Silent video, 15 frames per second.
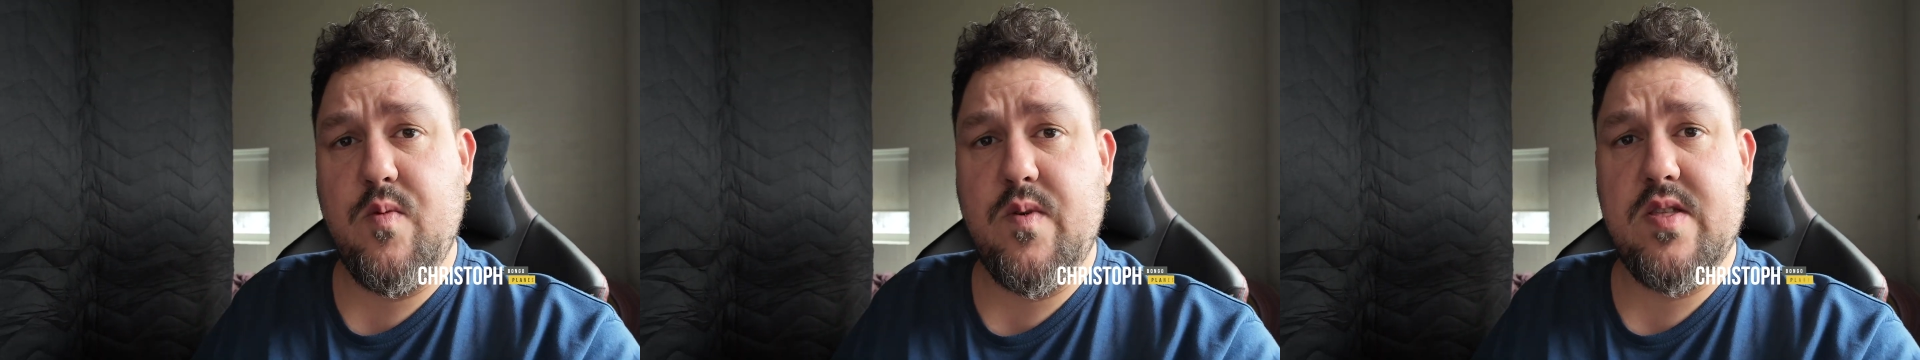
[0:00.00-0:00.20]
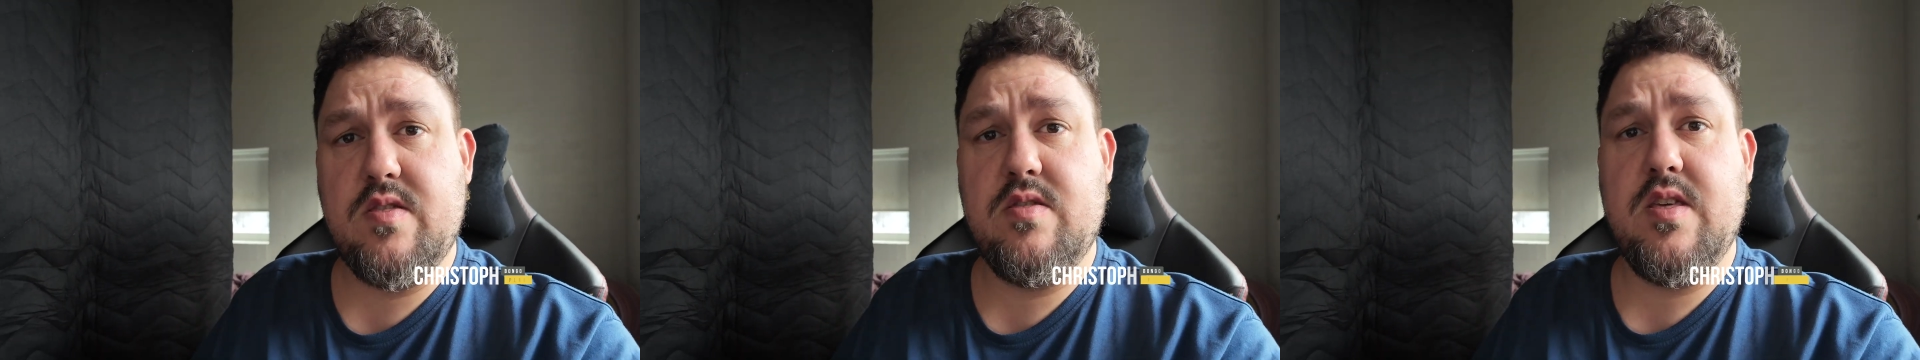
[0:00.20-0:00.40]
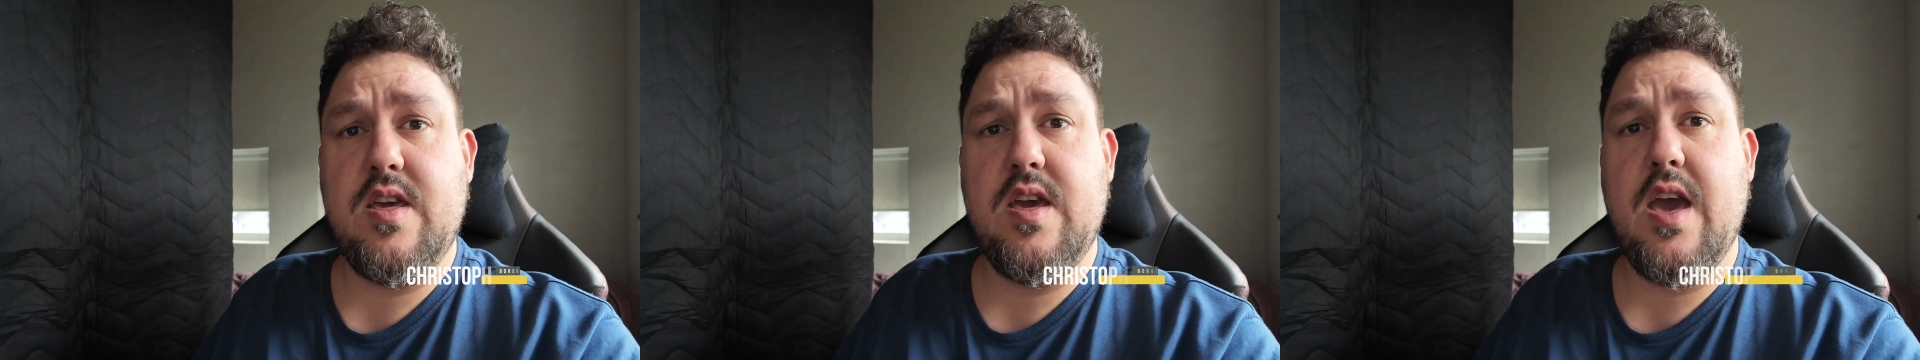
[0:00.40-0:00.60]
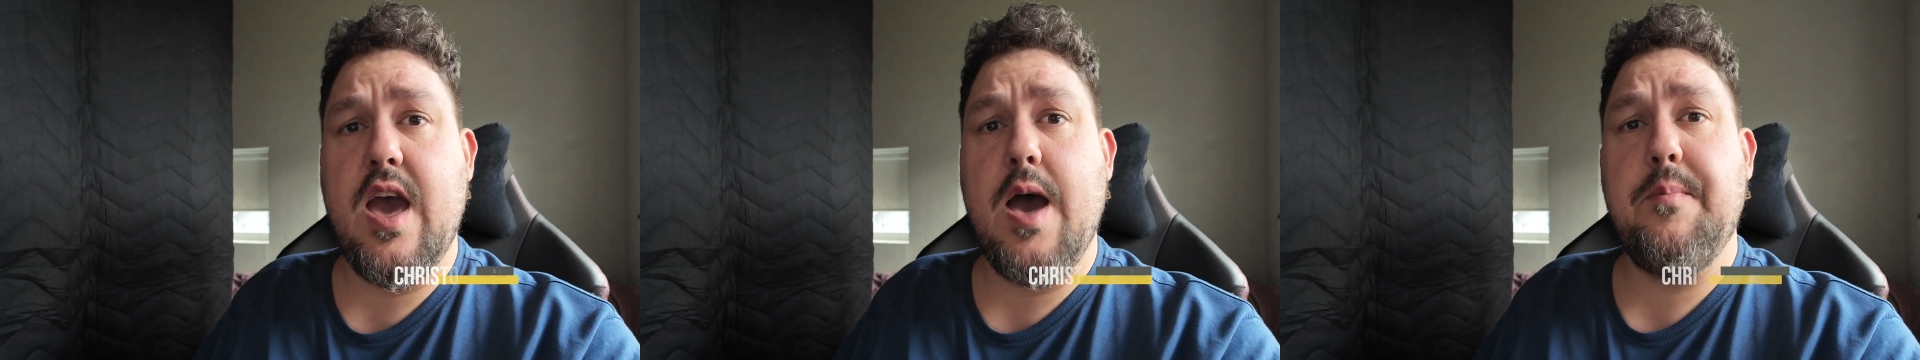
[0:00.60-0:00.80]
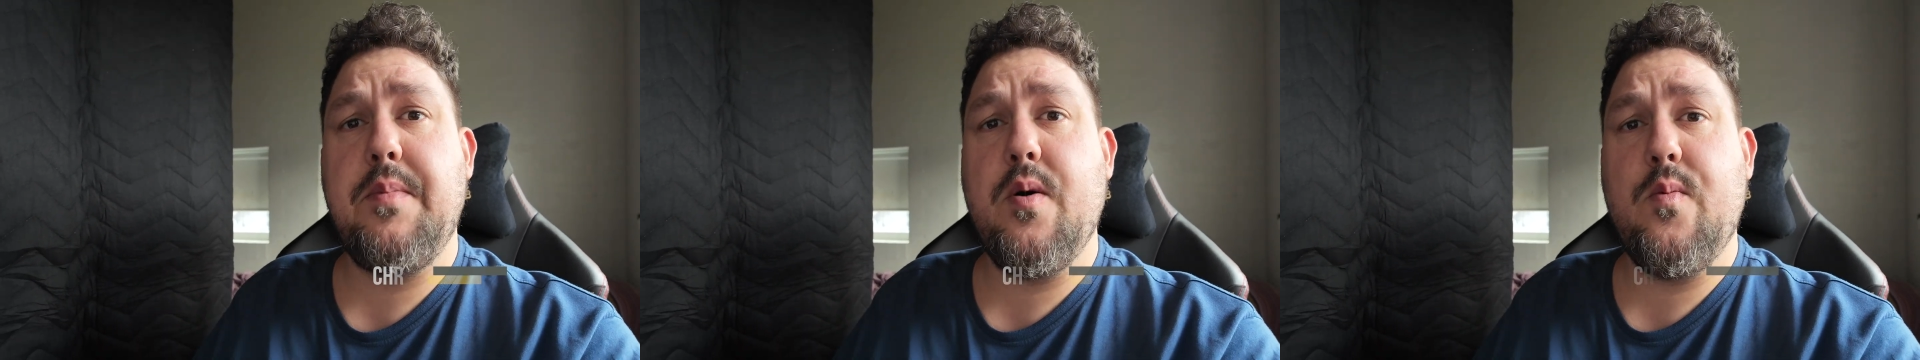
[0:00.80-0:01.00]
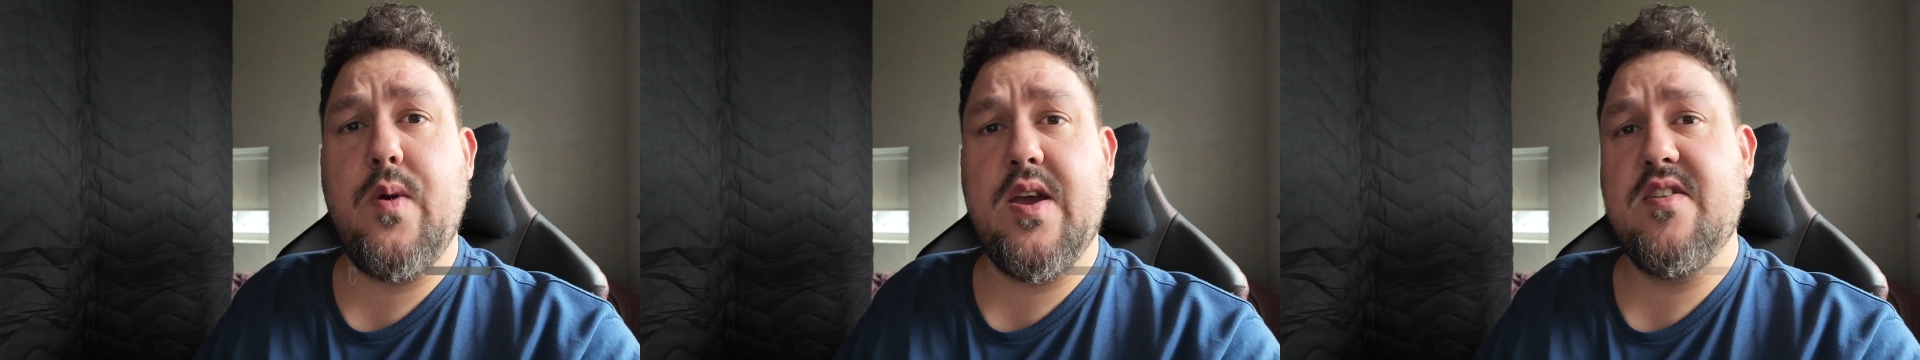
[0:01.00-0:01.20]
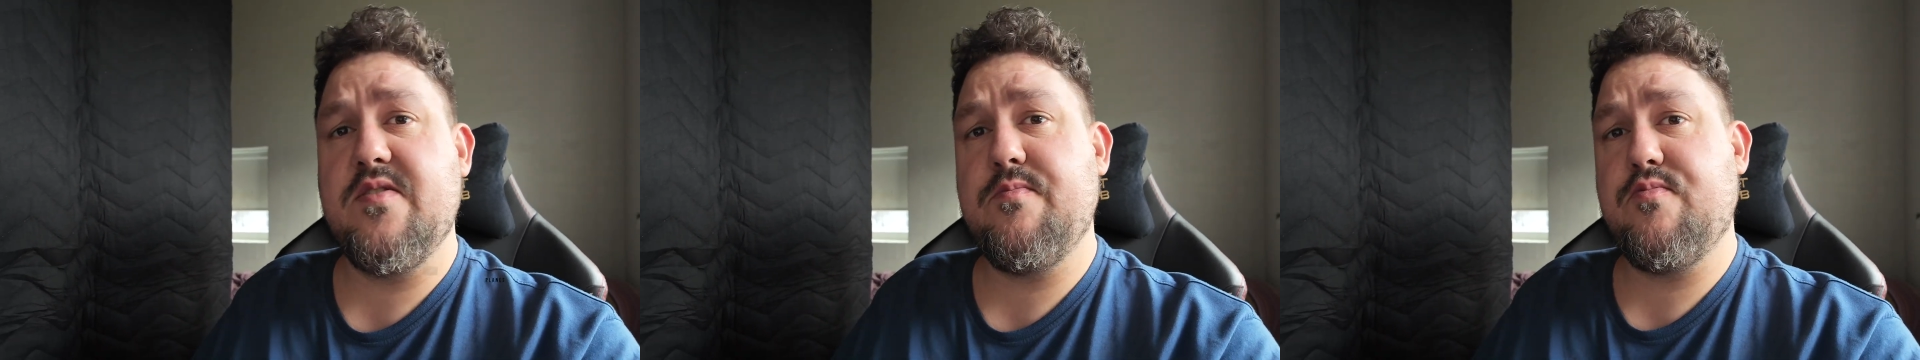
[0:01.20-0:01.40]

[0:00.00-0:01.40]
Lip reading: with the Herpa Wings